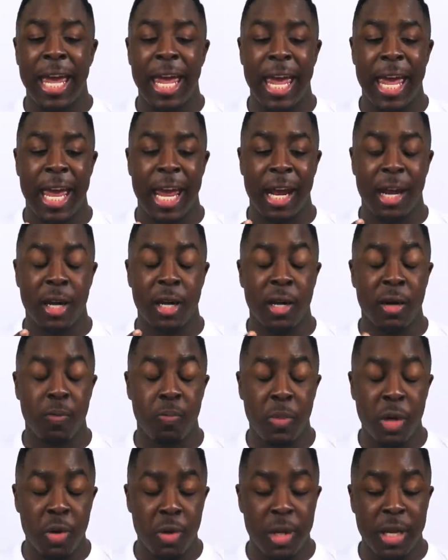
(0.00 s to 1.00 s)
in
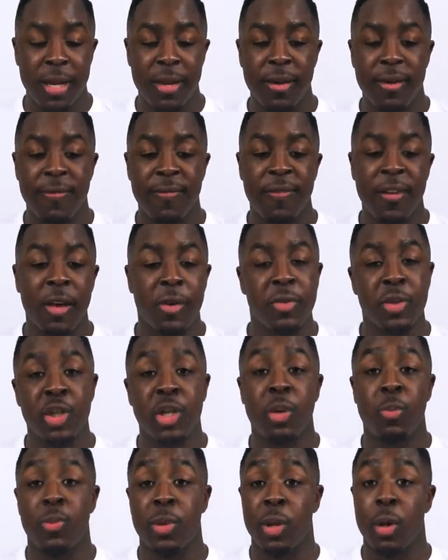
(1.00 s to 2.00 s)
communion,
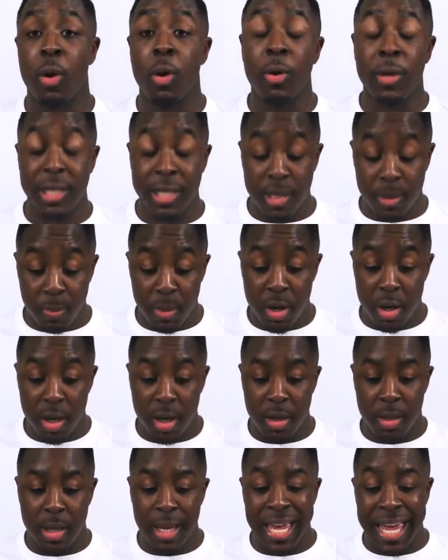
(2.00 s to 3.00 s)
fellowship with the Holy
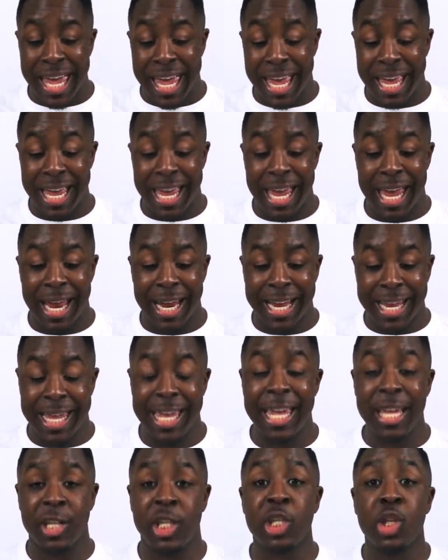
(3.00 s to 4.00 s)
Spirit, and
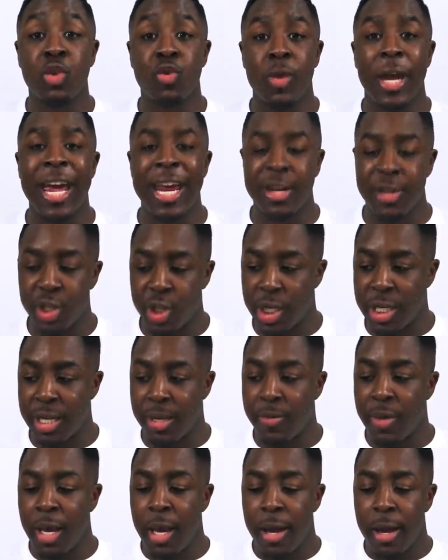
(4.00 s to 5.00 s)
get
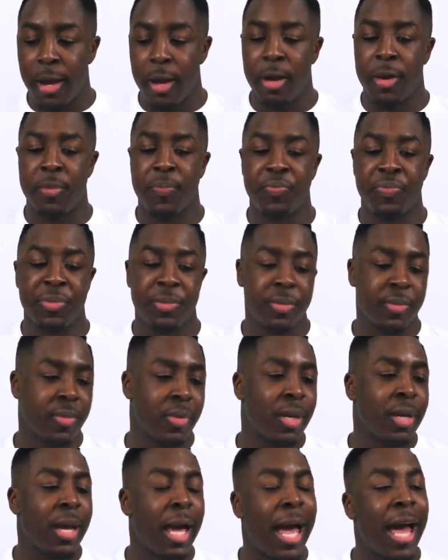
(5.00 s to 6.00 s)
strategy. Um,
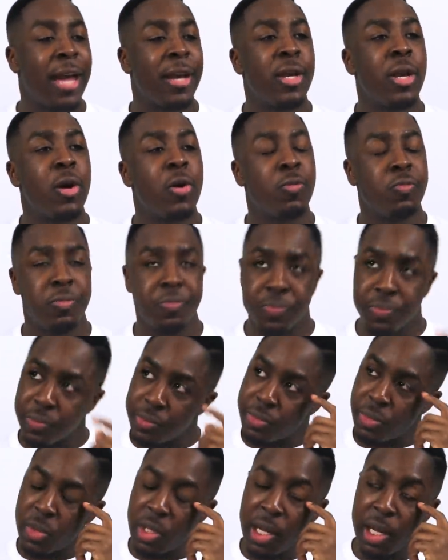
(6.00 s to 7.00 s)
I know
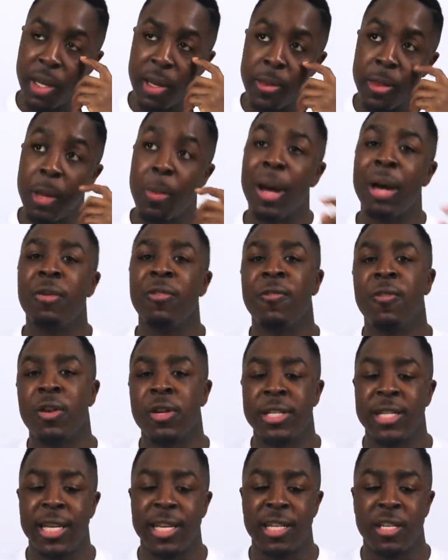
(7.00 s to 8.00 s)
the Bible
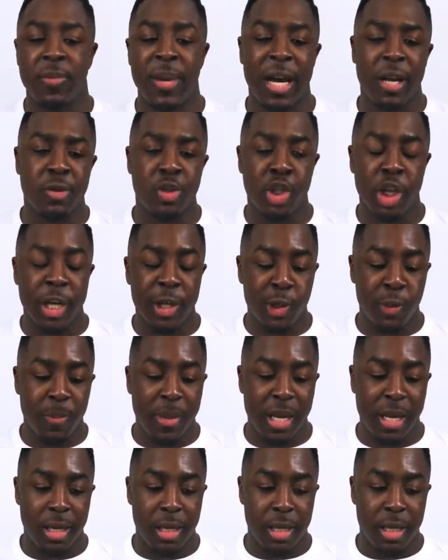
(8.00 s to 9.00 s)
verse is about
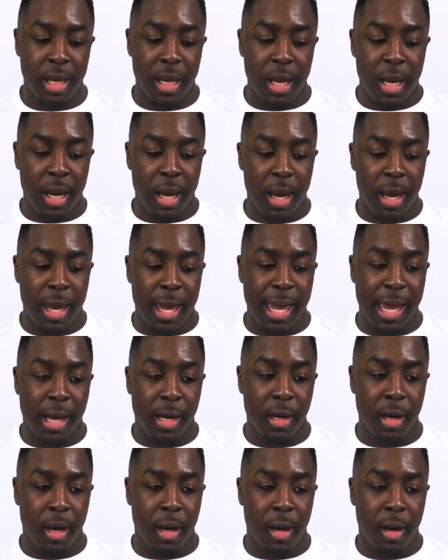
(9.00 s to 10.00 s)
judgment
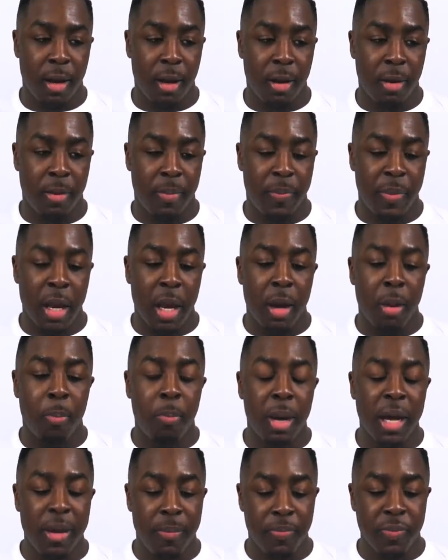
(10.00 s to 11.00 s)
and um,
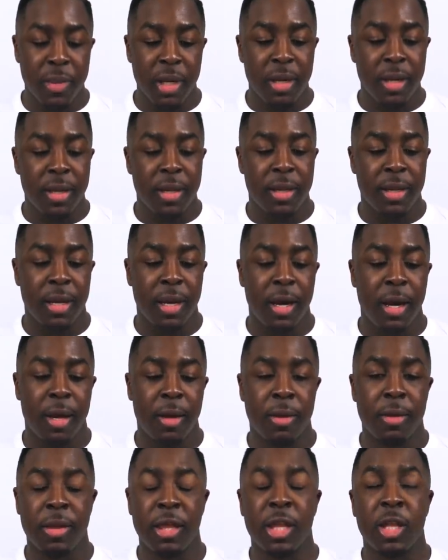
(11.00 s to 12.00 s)
but
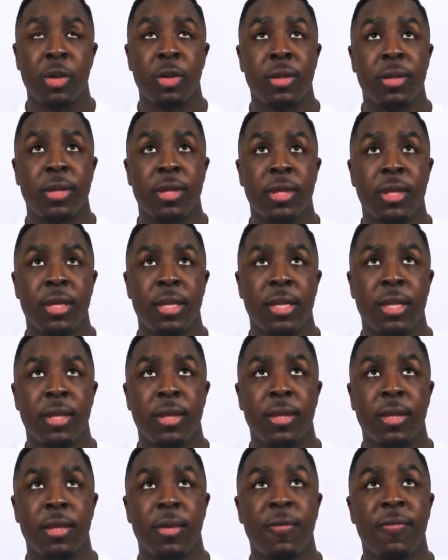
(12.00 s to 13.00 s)
um,
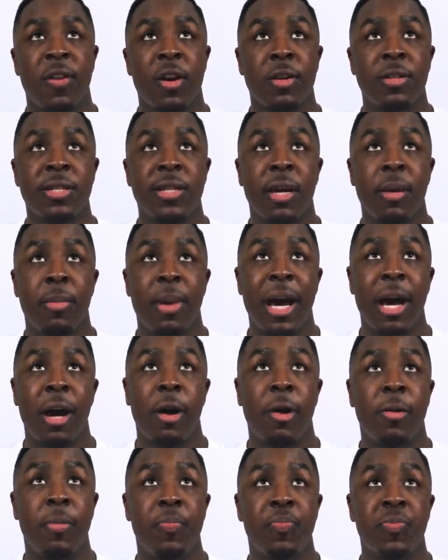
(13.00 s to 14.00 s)
the verse
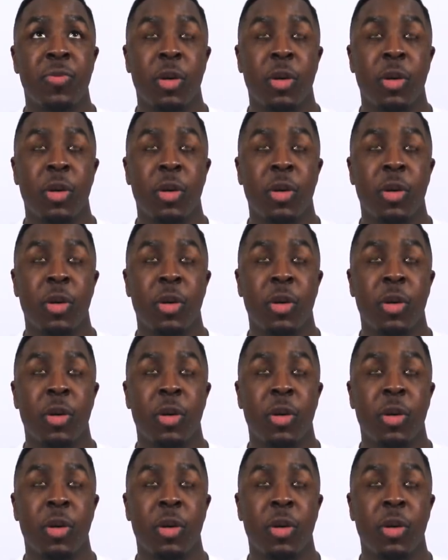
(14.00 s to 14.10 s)
about